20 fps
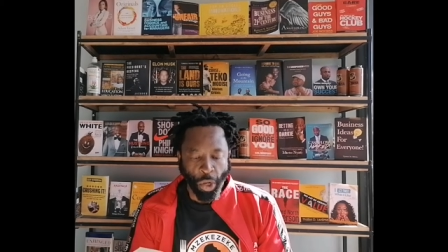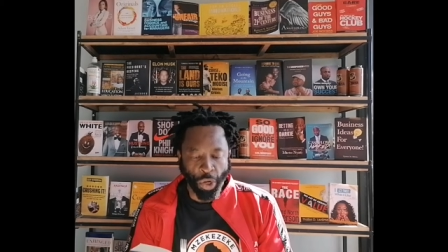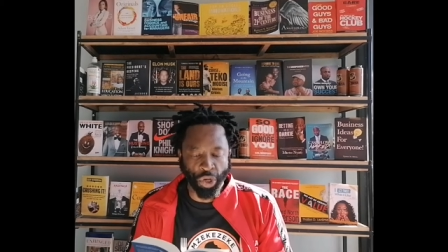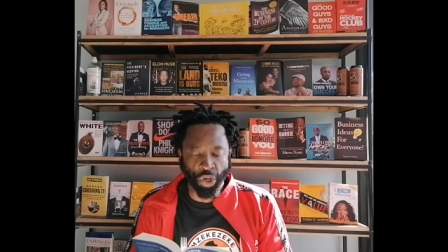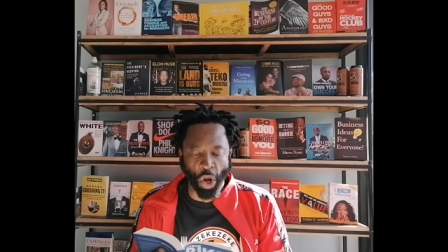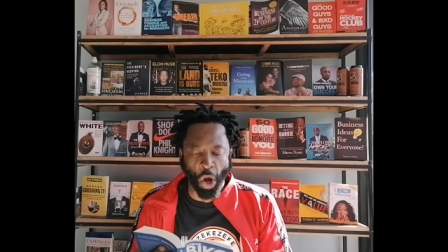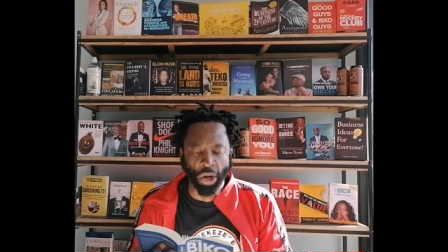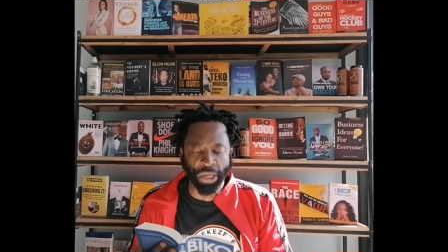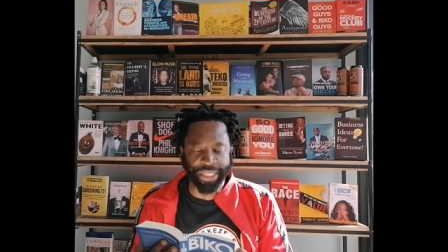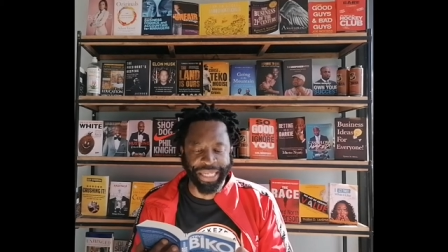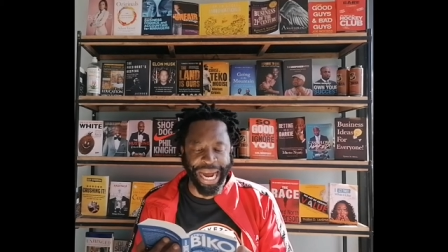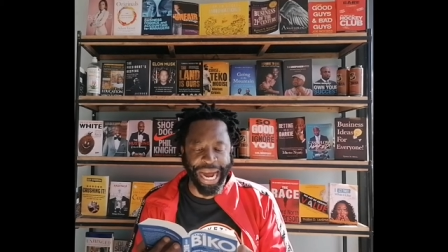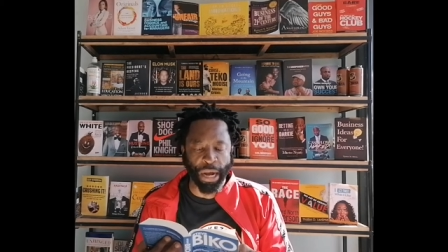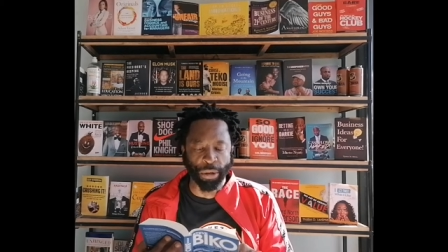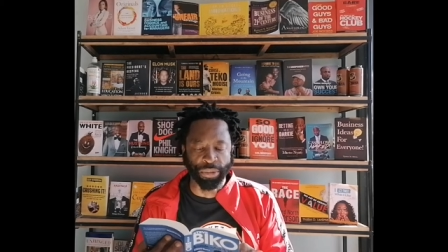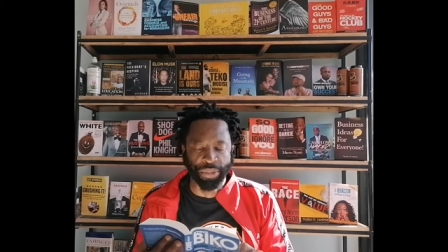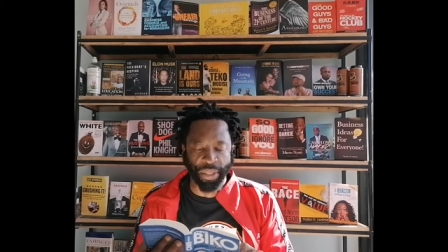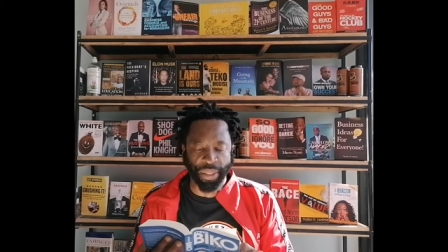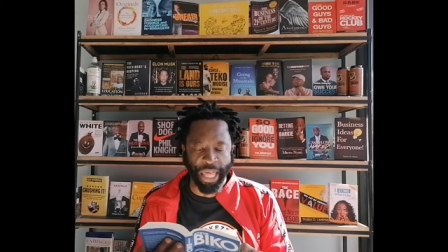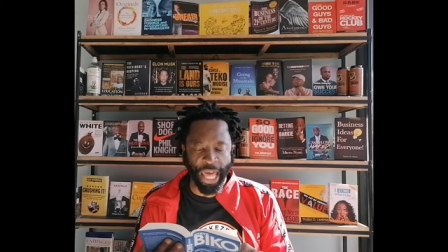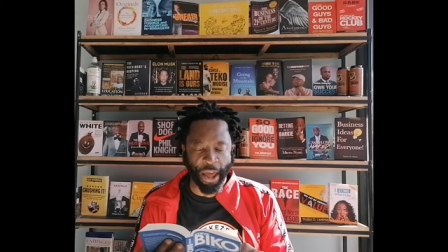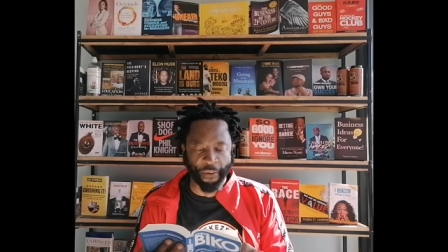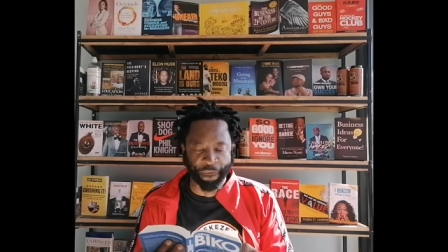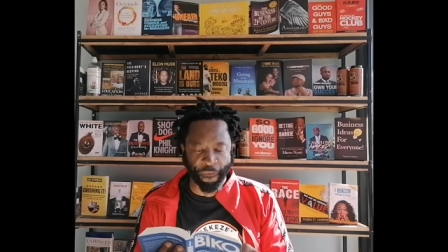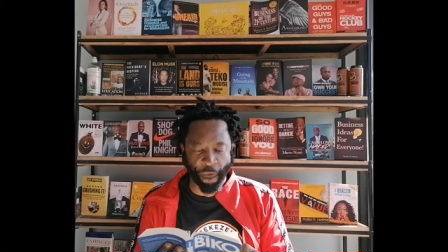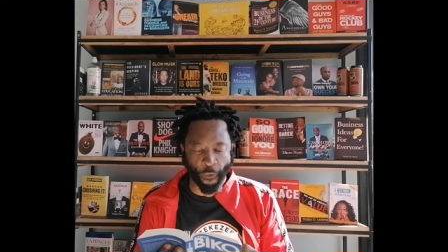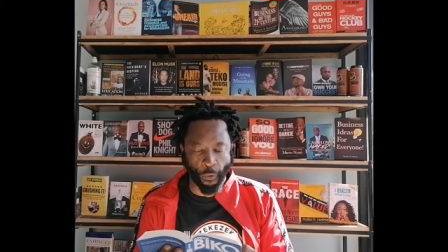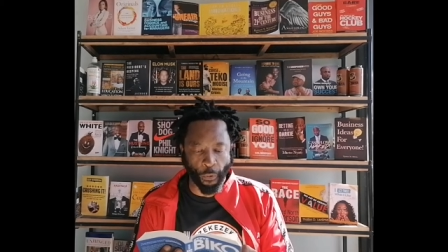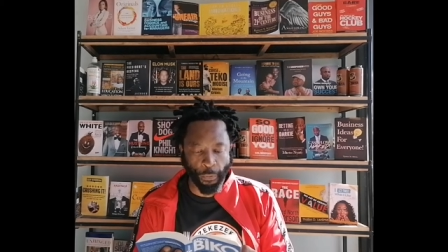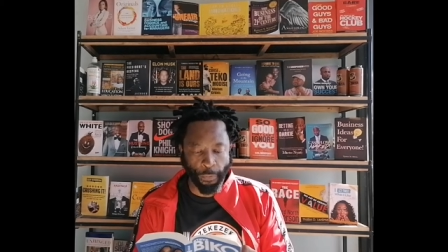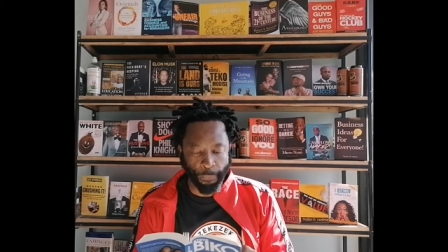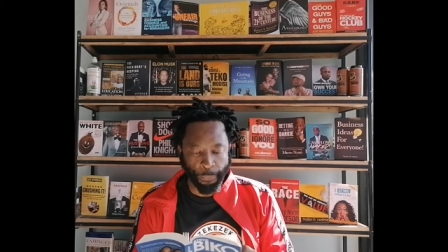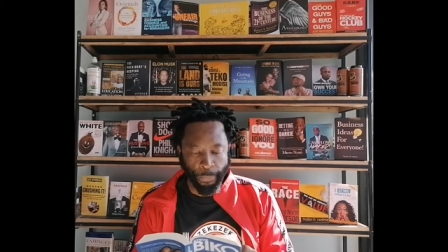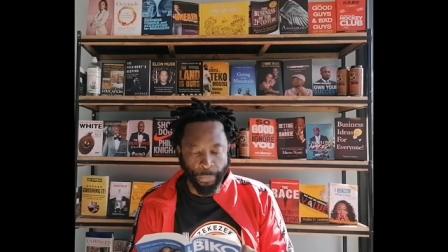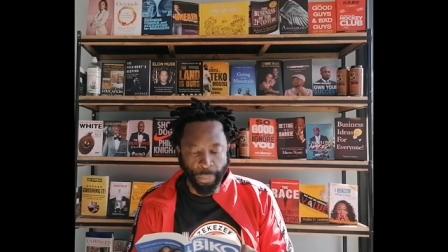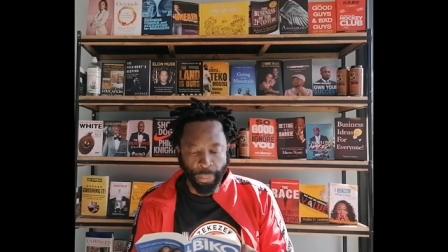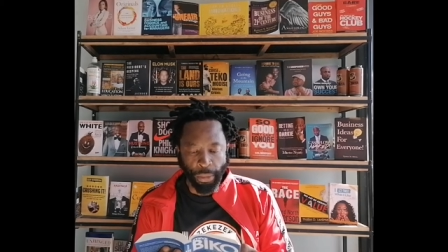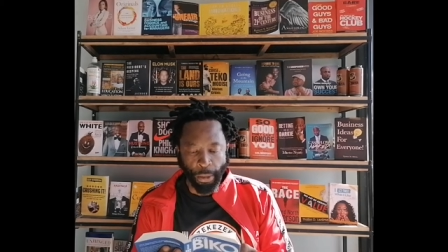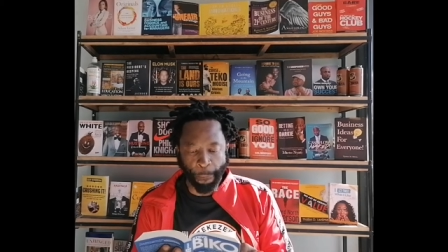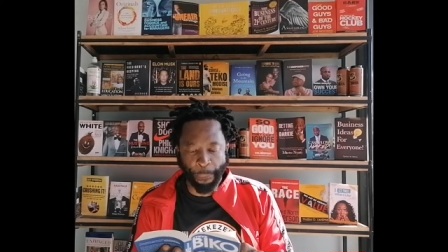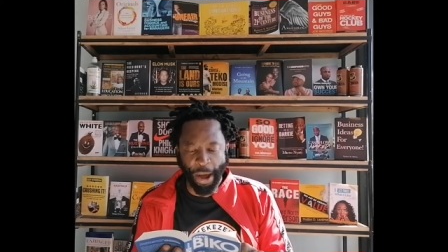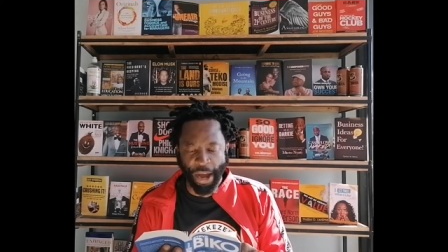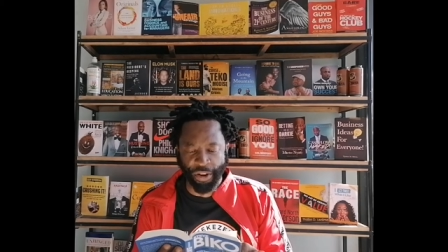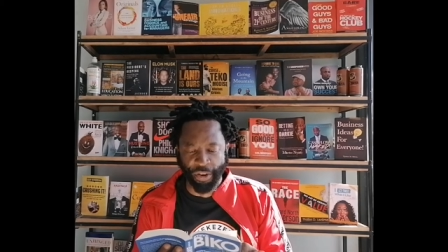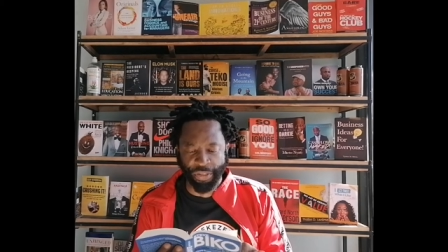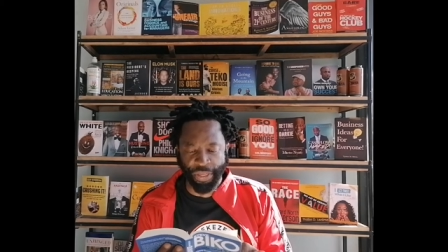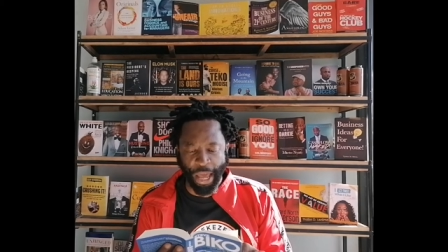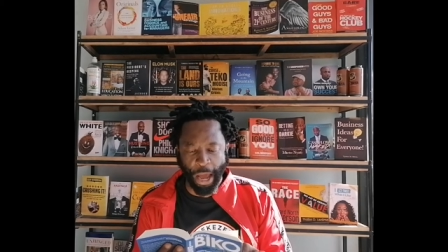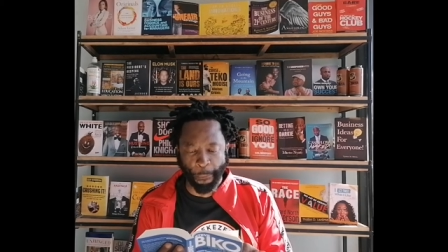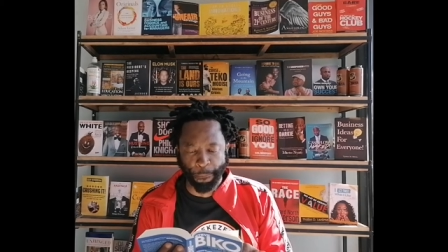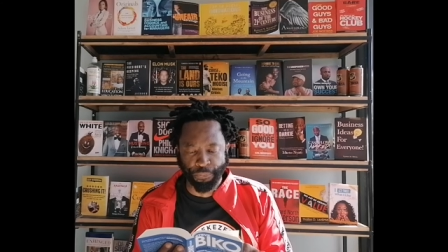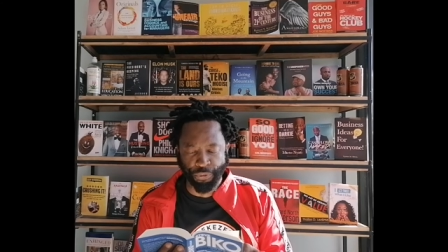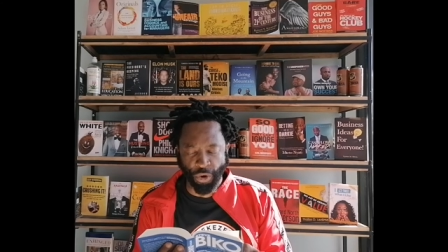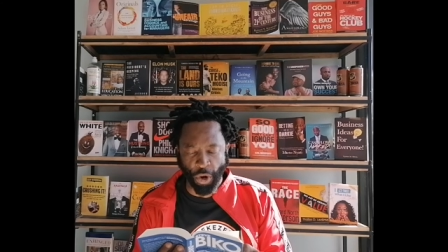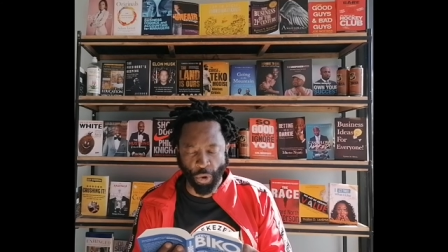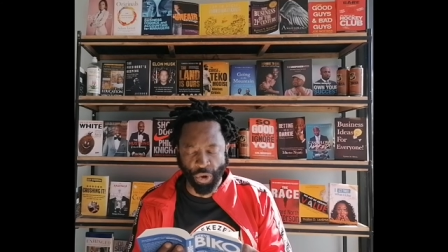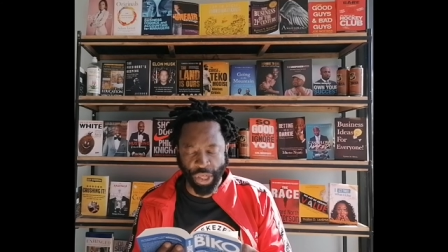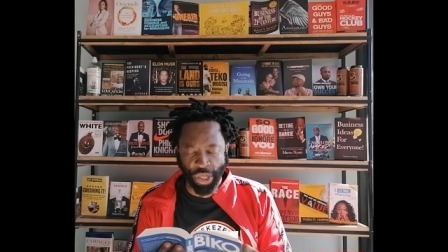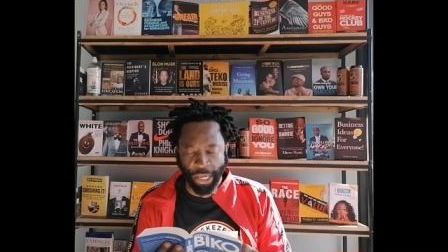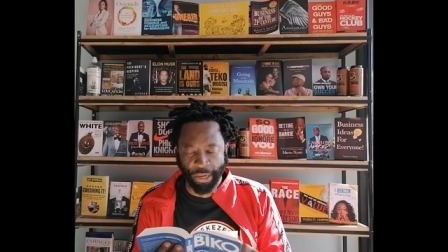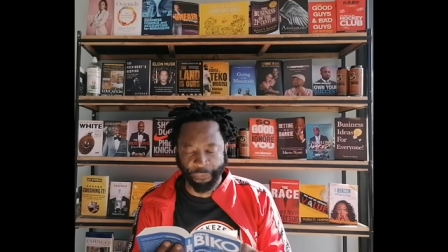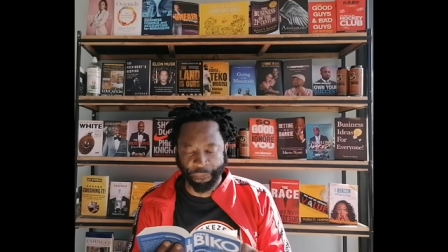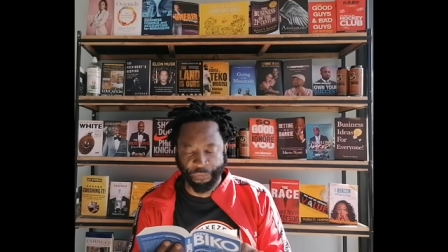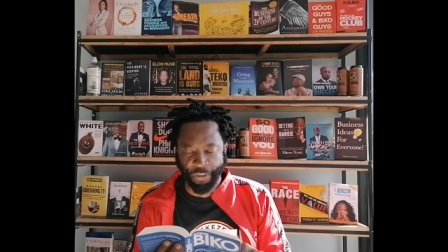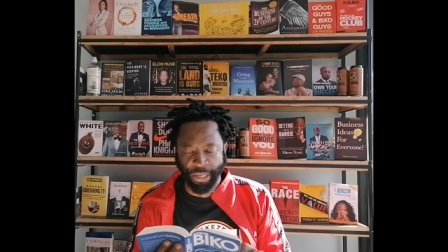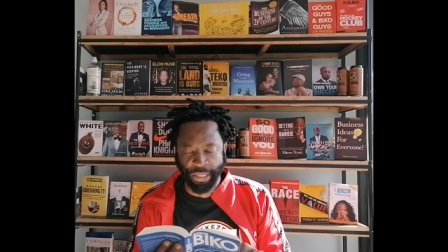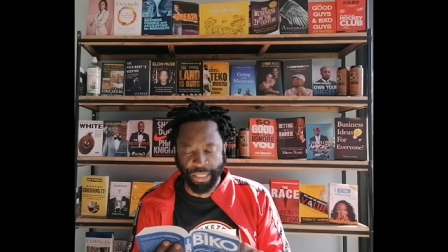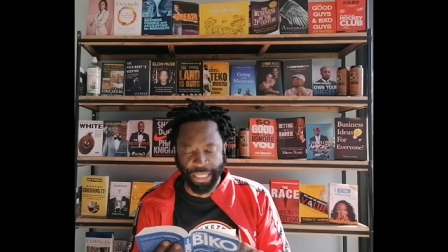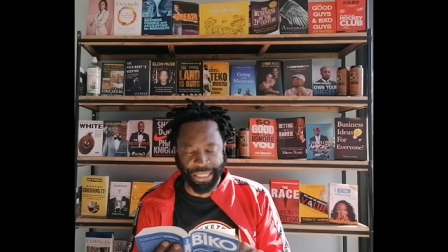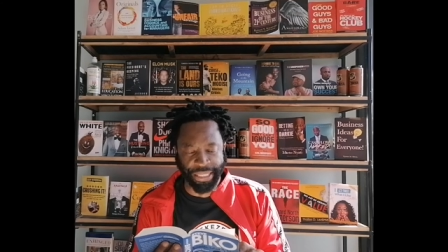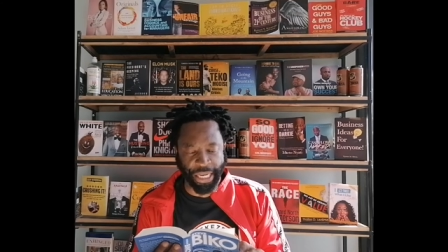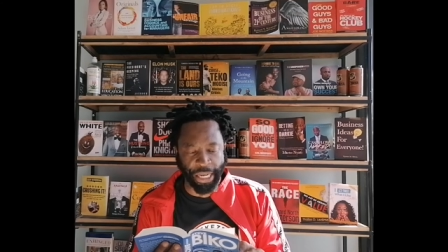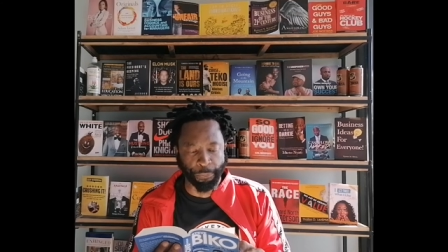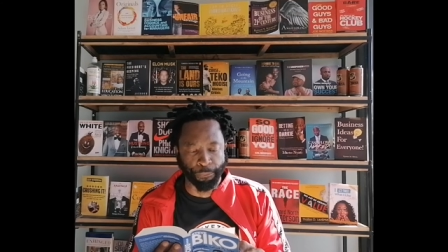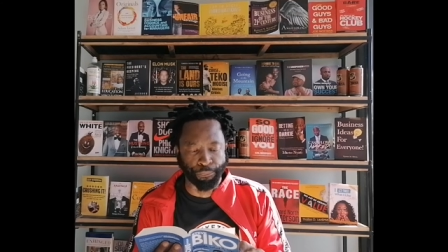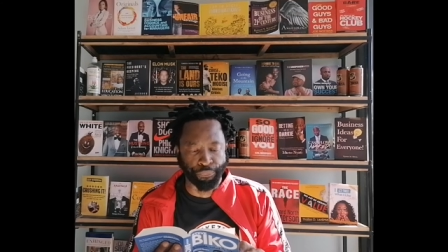No doubt, therefore, part of the approach envisaged in